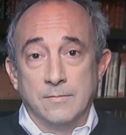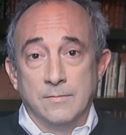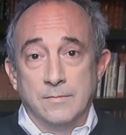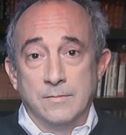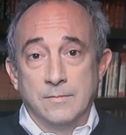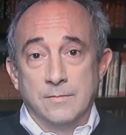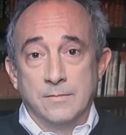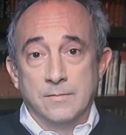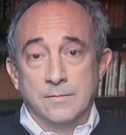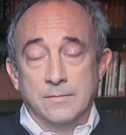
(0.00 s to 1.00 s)

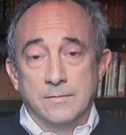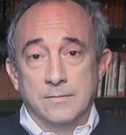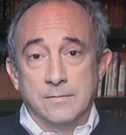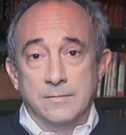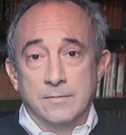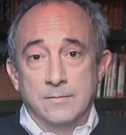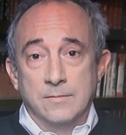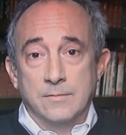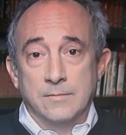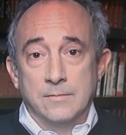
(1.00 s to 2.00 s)

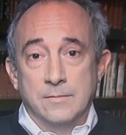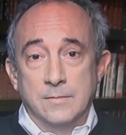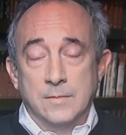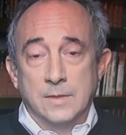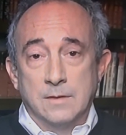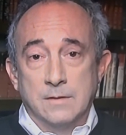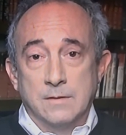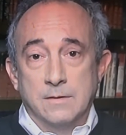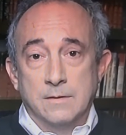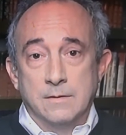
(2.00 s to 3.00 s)

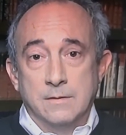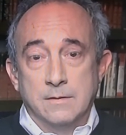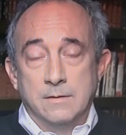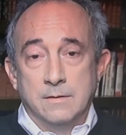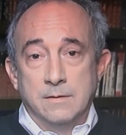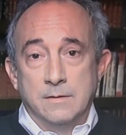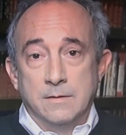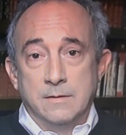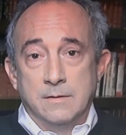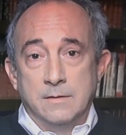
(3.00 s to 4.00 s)

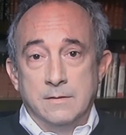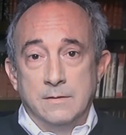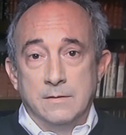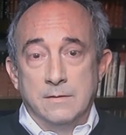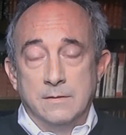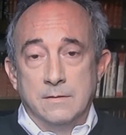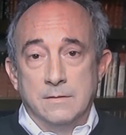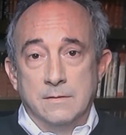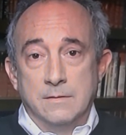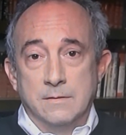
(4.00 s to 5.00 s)

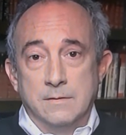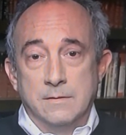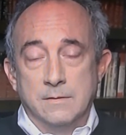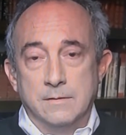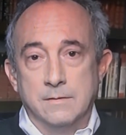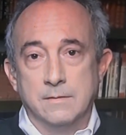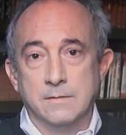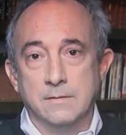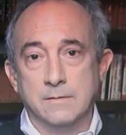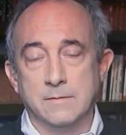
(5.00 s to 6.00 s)

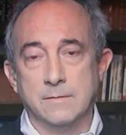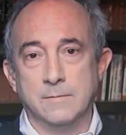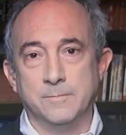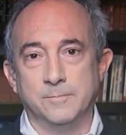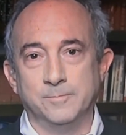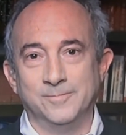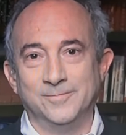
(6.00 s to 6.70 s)
The person shown says nothing.